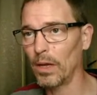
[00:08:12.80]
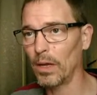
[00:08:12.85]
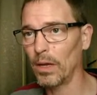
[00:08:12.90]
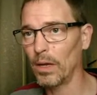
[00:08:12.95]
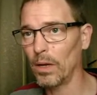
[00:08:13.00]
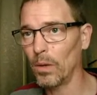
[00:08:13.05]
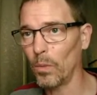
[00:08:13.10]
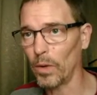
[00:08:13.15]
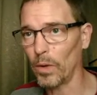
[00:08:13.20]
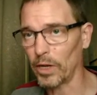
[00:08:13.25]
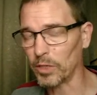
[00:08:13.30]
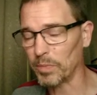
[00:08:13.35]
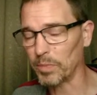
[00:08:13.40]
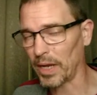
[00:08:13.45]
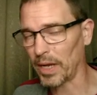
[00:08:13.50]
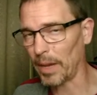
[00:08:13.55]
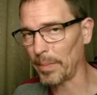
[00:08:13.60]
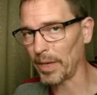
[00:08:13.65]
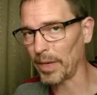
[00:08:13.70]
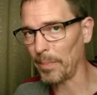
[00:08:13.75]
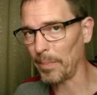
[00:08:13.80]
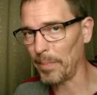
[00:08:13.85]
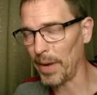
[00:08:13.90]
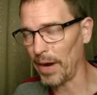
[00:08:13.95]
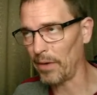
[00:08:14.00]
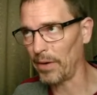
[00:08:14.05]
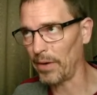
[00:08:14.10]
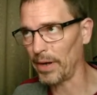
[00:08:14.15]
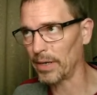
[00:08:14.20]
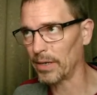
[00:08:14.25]
when it's becoming
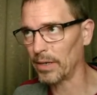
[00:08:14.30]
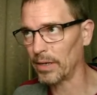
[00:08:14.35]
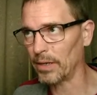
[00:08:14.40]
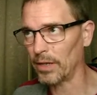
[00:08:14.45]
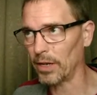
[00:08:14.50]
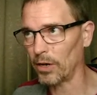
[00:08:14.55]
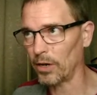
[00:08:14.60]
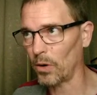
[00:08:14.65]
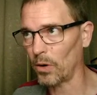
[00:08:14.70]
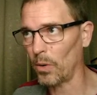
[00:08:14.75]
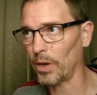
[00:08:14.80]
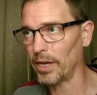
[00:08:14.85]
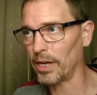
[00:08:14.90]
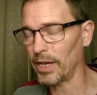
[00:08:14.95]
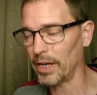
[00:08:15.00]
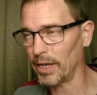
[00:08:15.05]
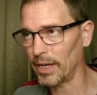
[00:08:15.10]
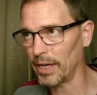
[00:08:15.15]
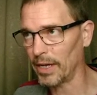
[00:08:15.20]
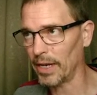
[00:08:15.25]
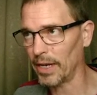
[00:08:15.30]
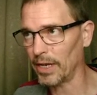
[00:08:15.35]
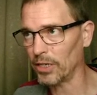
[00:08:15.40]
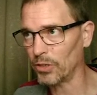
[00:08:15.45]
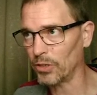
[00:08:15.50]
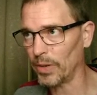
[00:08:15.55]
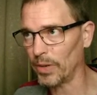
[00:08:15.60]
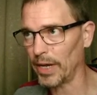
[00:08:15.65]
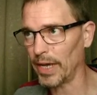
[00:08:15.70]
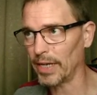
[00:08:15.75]
apparent that you're going to get
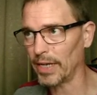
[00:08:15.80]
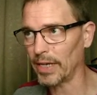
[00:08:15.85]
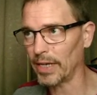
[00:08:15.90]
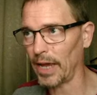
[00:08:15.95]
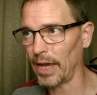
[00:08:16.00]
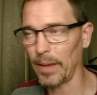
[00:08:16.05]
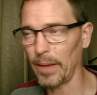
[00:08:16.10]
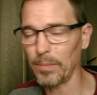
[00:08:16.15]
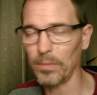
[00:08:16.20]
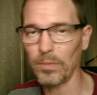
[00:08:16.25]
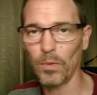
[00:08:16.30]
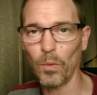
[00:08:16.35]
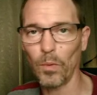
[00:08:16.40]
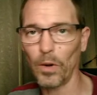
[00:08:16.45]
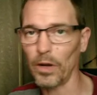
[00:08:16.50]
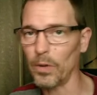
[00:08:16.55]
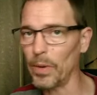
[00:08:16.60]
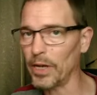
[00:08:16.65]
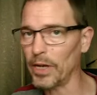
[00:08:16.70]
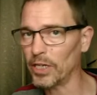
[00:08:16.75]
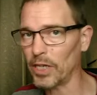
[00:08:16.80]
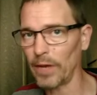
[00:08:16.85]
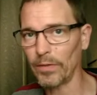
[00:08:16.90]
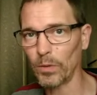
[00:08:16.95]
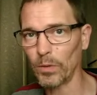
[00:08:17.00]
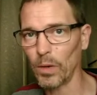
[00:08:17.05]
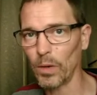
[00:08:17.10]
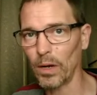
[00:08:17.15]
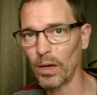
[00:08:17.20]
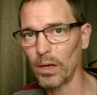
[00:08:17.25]
into an endgame where you each have a
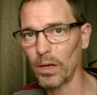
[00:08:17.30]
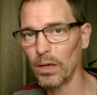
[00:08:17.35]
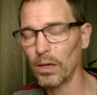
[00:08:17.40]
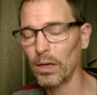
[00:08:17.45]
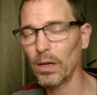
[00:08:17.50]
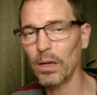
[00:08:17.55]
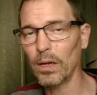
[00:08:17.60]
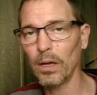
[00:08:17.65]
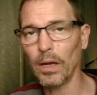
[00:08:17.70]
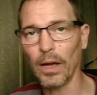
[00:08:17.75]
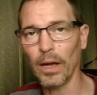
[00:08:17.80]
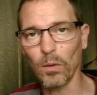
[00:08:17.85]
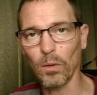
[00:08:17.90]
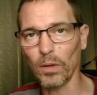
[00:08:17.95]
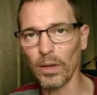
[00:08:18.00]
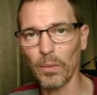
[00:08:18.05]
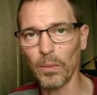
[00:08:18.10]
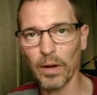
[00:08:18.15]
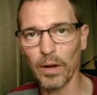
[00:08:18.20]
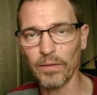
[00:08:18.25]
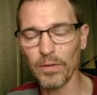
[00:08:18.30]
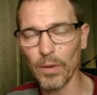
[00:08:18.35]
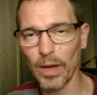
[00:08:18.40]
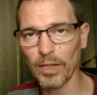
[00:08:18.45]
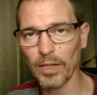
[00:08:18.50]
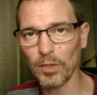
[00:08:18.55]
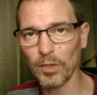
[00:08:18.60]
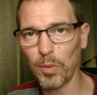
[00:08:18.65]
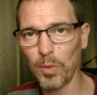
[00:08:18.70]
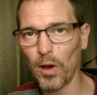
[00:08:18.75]
rook and only one of you
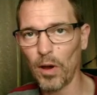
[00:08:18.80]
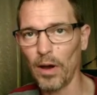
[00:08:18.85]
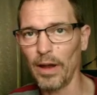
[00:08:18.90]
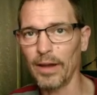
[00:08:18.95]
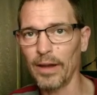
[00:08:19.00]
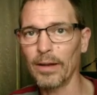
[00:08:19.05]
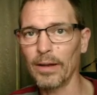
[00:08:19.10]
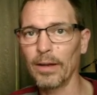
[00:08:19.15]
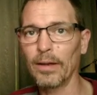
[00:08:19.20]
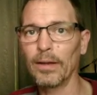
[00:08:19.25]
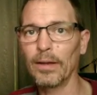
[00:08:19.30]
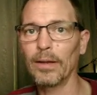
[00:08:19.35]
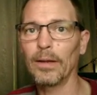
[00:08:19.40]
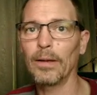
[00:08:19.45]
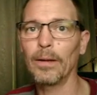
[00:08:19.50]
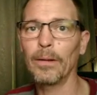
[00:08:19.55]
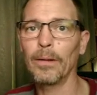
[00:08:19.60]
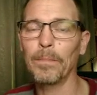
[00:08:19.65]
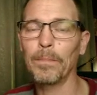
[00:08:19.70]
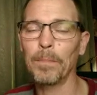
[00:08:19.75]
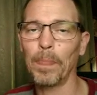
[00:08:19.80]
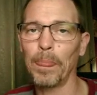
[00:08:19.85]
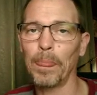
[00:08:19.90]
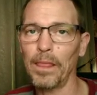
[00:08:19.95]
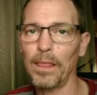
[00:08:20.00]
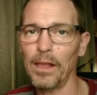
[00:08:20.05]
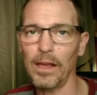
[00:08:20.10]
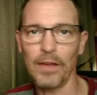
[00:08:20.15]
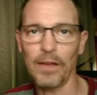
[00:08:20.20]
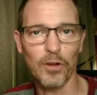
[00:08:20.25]
has a pawn,
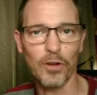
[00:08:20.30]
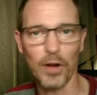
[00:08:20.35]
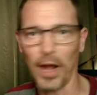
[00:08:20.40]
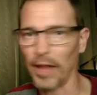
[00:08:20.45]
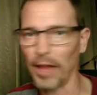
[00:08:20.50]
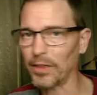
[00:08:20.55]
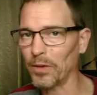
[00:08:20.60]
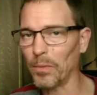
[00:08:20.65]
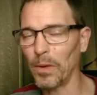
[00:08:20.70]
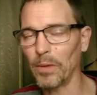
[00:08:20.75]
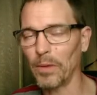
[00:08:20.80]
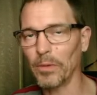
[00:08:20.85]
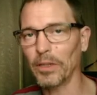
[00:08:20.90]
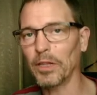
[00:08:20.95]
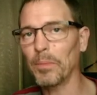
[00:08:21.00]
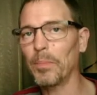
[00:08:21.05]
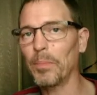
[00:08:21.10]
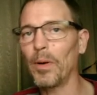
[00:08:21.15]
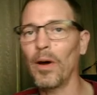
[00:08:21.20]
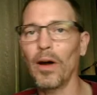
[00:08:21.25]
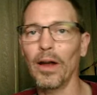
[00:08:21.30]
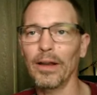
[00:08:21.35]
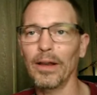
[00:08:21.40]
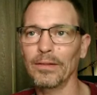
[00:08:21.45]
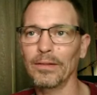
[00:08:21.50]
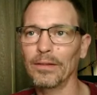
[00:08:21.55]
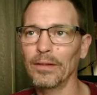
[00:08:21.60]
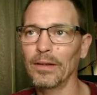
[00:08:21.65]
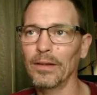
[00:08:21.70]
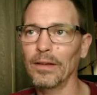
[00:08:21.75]
if you're not the one with the pawn,
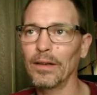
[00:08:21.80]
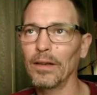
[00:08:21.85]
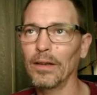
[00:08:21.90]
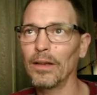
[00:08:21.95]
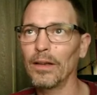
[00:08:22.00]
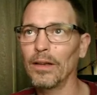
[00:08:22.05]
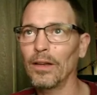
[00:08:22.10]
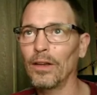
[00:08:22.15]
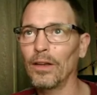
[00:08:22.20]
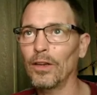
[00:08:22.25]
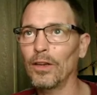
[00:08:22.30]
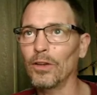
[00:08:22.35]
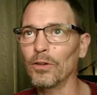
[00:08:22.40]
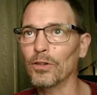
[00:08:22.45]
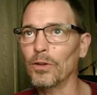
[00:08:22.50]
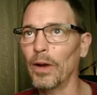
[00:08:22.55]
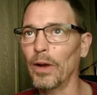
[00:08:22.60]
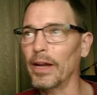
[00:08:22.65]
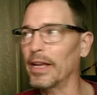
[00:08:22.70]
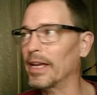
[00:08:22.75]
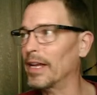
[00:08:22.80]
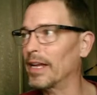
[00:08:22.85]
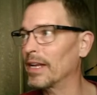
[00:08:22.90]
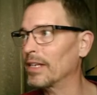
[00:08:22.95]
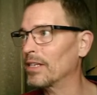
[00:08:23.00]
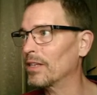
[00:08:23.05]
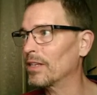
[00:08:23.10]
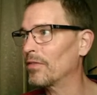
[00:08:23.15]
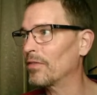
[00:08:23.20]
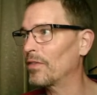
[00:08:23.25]
you try to get
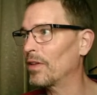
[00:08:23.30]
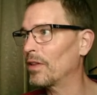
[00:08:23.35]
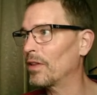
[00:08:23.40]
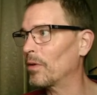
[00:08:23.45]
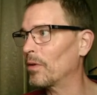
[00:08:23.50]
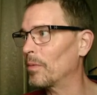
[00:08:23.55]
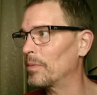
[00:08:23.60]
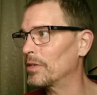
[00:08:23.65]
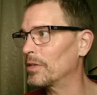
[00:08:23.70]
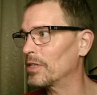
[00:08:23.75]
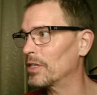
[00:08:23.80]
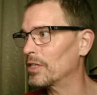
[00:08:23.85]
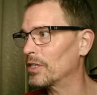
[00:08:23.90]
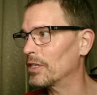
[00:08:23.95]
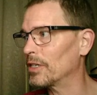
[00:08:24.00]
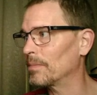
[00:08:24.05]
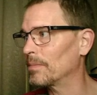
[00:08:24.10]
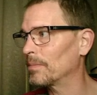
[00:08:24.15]
into the philidor position,